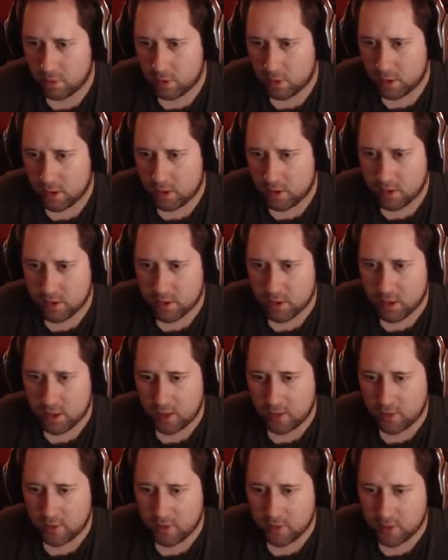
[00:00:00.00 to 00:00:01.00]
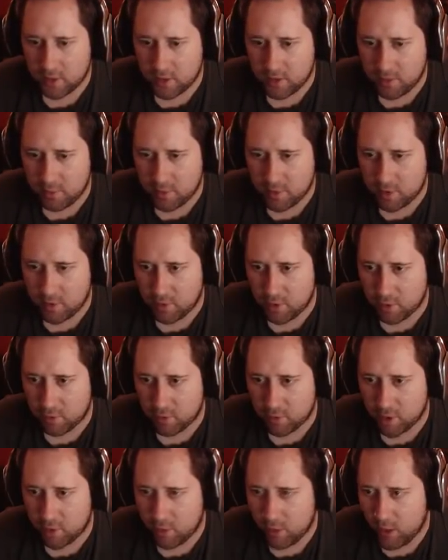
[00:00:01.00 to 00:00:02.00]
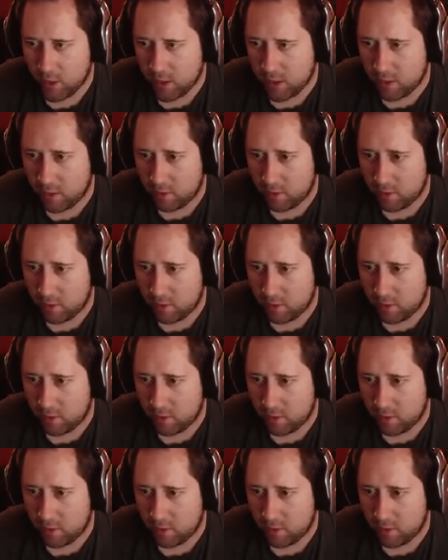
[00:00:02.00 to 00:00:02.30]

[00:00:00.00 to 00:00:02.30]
This guy seems to have not run away.